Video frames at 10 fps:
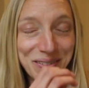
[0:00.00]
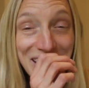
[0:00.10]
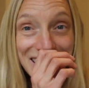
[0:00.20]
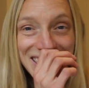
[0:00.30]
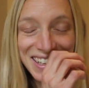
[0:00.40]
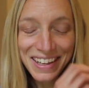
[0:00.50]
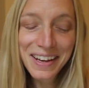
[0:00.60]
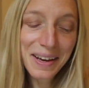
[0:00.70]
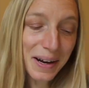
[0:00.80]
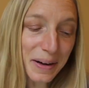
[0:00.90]
right?
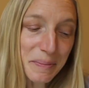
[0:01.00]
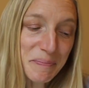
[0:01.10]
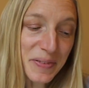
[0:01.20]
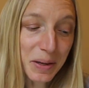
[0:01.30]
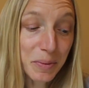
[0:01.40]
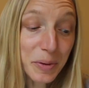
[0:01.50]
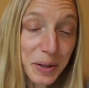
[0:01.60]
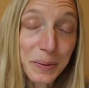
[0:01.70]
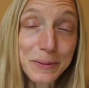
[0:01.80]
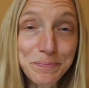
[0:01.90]
Um, it could be
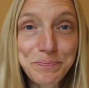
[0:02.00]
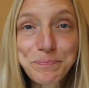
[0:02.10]
pretty cool.